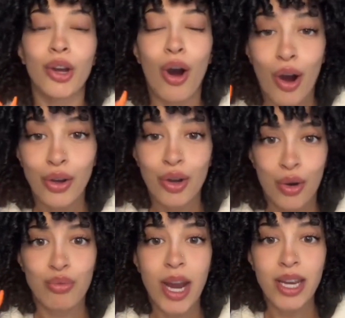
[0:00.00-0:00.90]
with
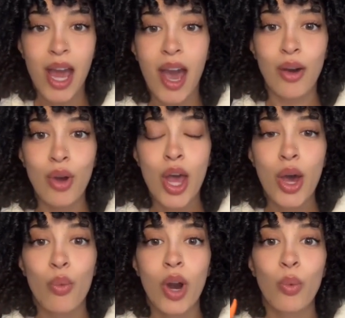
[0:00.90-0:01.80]
profiles displaying
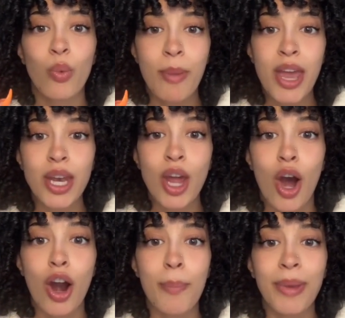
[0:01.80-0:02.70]
that they're
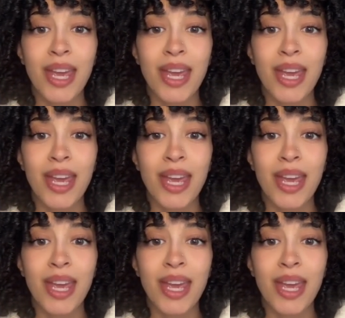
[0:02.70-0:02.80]
voluntarily